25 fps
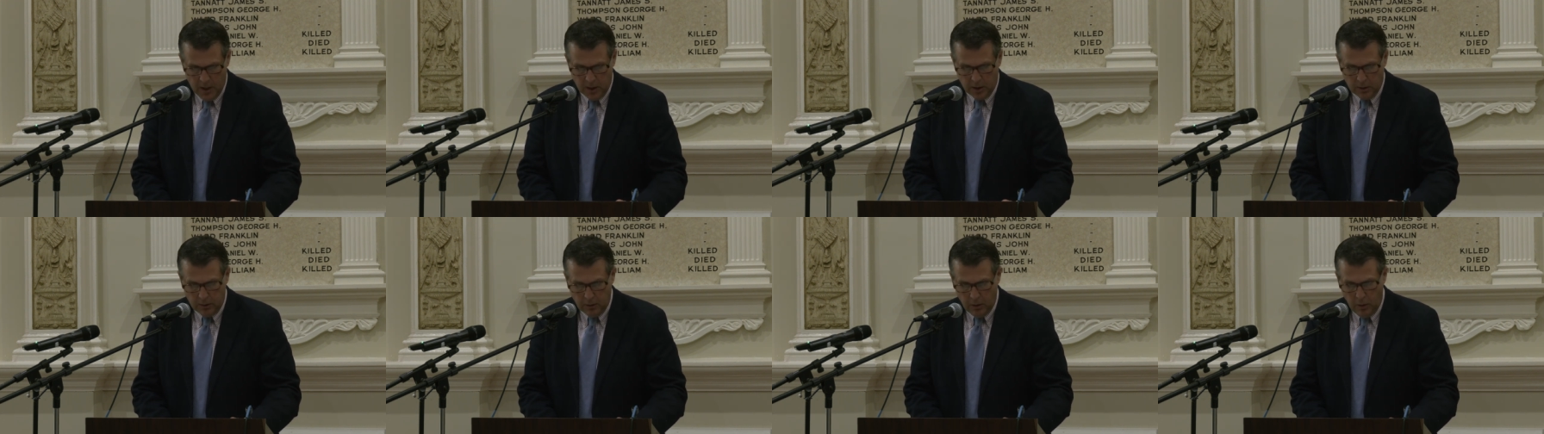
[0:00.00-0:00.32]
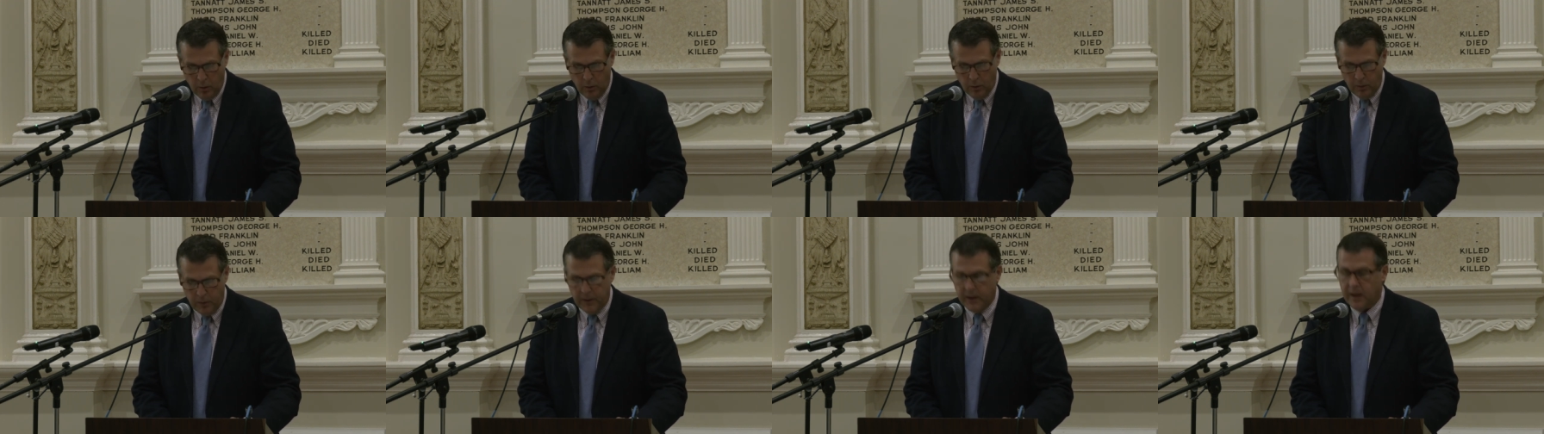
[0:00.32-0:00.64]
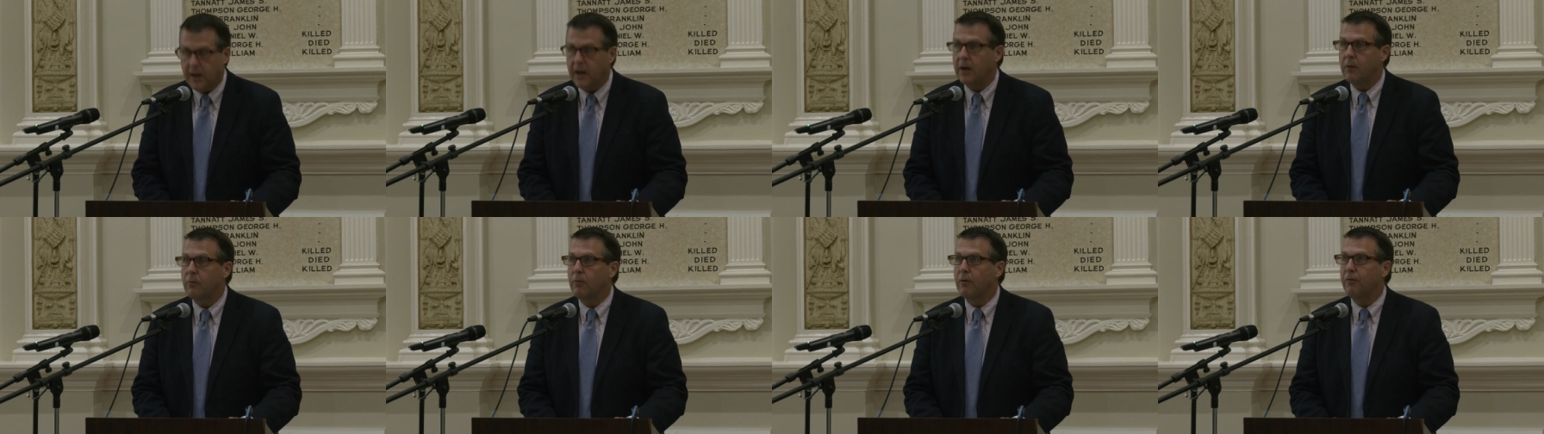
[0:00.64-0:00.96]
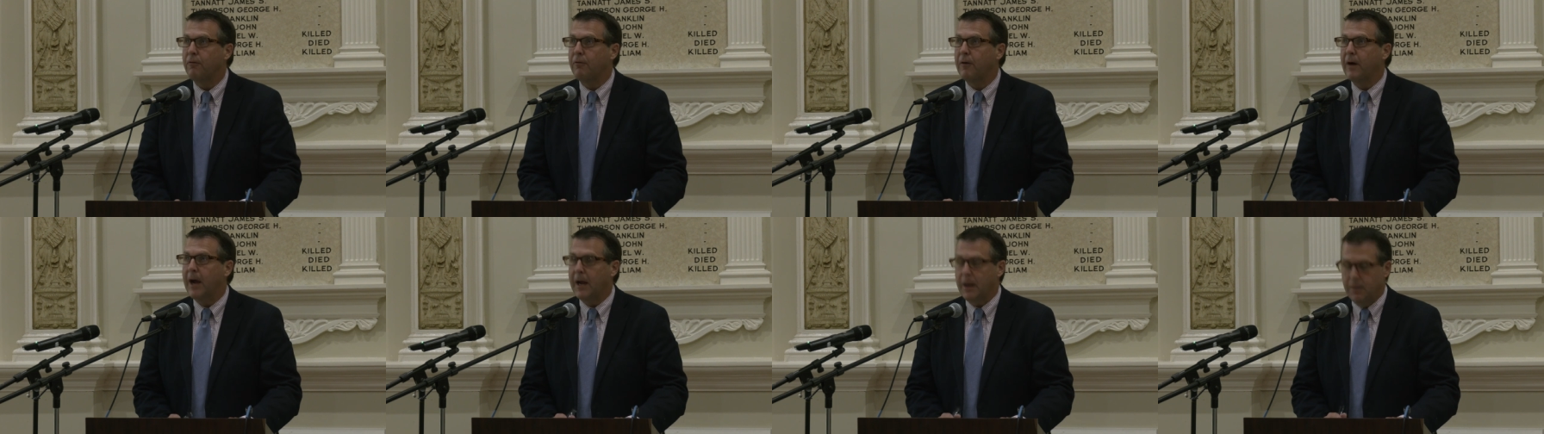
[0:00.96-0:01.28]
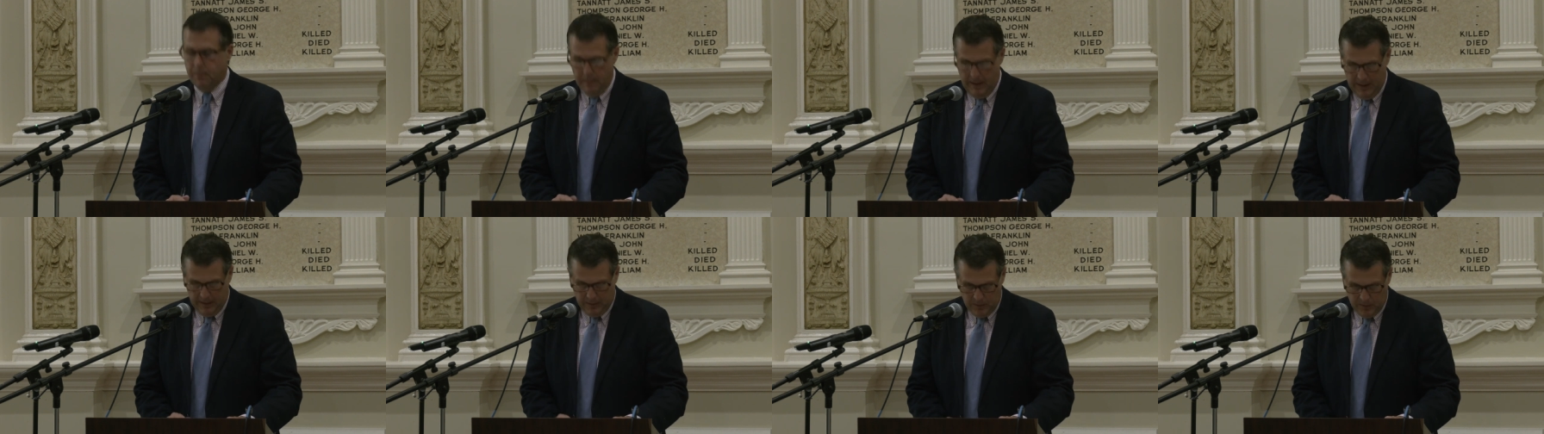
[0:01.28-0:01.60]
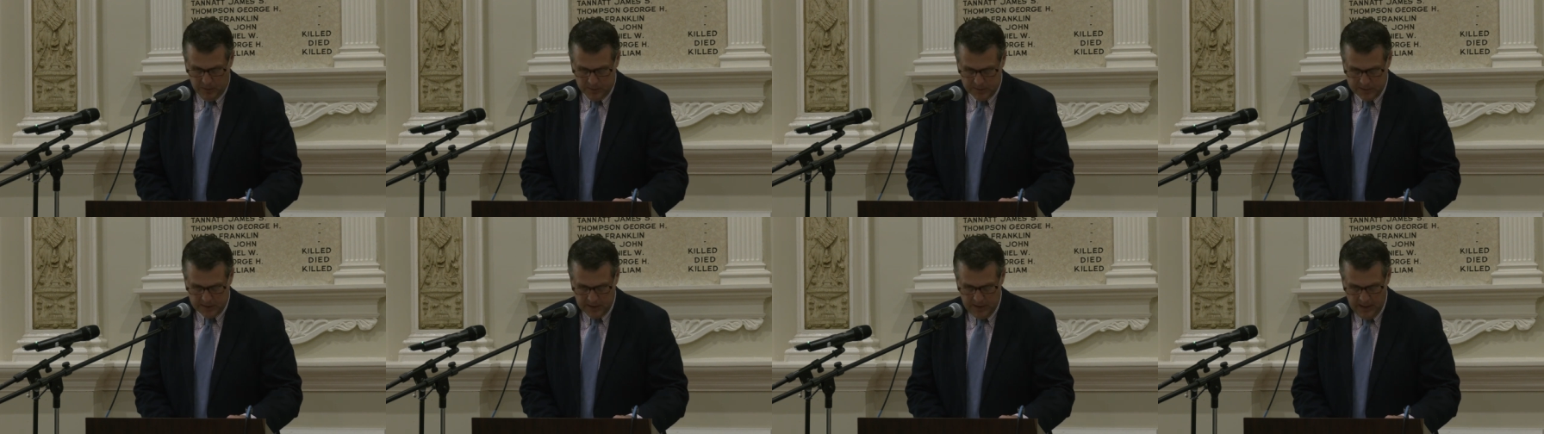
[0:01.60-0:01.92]
clothing, refined
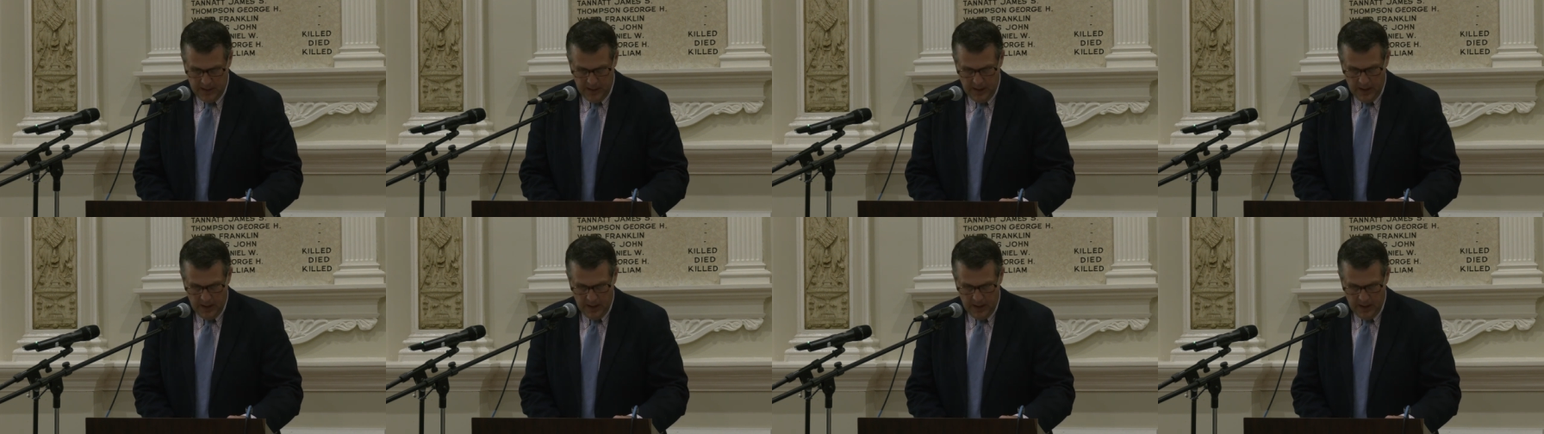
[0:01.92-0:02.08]
metals,